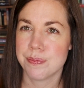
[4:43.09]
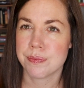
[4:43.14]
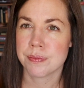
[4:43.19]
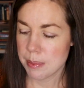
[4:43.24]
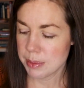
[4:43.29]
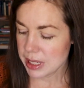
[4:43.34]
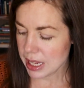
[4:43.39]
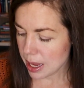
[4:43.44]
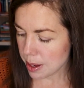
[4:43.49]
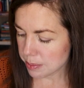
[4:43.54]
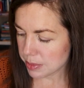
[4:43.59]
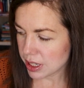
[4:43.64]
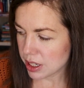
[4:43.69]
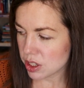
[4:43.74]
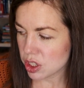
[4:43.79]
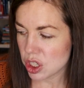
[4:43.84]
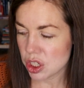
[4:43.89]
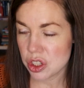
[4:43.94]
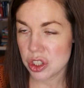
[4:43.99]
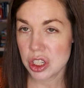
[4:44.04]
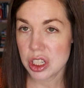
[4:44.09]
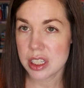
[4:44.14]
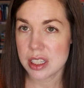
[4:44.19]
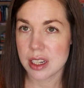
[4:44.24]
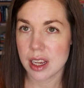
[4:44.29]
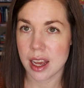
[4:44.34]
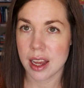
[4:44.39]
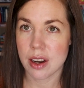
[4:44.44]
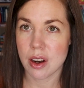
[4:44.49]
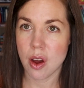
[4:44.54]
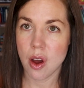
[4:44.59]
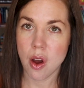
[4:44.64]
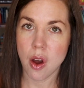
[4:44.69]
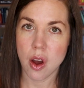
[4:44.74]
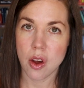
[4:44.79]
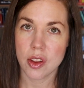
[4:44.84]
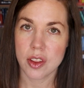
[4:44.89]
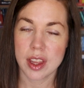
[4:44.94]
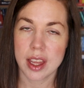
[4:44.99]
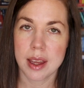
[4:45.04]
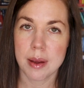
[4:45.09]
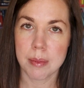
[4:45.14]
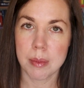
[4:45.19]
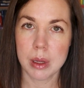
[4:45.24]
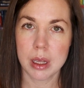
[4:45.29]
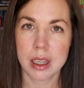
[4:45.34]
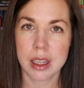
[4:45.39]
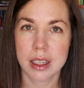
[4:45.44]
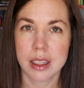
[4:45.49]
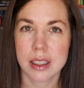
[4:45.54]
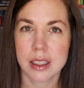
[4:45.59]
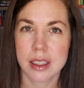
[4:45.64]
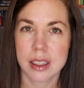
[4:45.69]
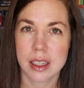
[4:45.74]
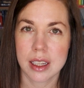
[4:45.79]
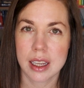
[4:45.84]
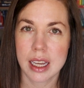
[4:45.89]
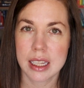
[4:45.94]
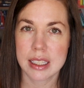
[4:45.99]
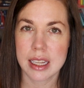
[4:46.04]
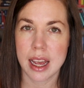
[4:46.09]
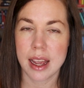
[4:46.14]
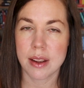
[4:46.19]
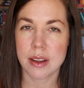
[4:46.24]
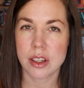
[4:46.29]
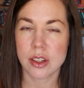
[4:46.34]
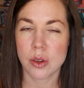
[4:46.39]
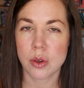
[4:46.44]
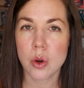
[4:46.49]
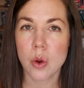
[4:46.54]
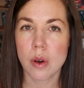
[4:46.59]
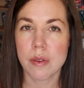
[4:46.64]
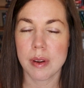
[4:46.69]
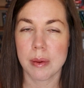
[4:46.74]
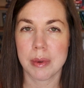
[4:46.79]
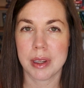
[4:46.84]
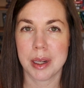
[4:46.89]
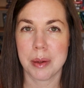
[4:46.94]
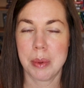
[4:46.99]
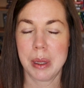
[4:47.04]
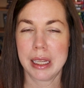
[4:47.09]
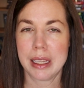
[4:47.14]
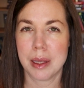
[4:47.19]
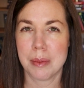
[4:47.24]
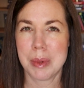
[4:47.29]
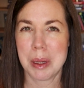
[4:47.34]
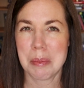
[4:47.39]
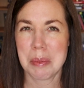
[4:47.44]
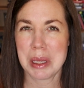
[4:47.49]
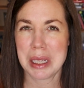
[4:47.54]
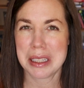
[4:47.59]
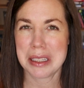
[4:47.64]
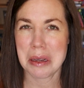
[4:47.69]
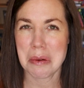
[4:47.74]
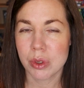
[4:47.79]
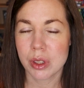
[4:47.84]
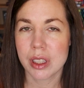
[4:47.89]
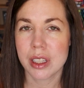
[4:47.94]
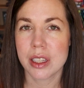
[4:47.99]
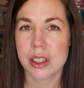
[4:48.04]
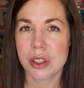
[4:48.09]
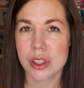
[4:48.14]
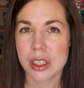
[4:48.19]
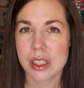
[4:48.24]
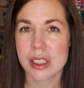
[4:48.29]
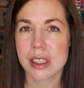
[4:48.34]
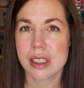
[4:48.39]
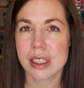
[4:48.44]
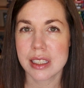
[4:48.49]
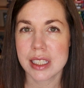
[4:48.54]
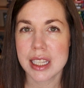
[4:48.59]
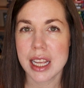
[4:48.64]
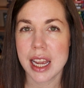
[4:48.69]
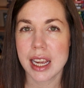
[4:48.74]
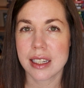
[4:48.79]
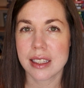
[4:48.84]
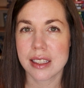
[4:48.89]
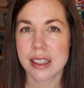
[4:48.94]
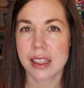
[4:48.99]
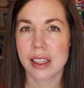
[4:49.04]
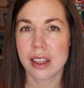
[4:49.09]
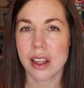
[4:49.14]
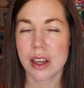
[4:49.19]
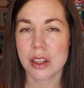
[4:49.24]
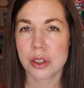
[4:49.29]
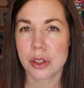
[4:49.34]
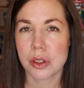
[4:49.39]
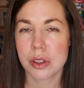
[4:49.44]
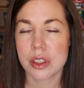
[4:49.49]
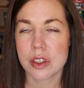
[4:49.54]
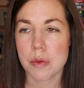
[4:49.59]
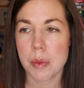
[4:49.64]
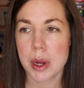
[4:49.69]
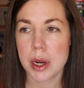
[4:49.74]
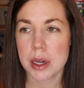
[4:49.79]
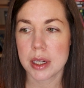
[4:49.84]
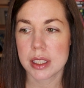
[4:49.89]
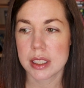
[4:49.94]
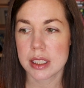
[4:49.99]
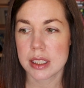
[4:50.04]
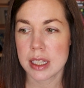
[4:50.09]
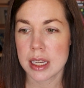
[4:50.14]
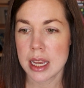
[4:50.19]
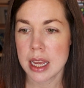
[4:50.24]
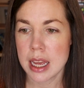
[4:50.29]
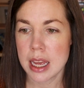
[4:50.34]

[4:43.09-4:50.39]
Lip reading: I'm tempted to just unhaul them because I don't know if I'm going to pick them up because I really just disliked The Lost Girls of Paris.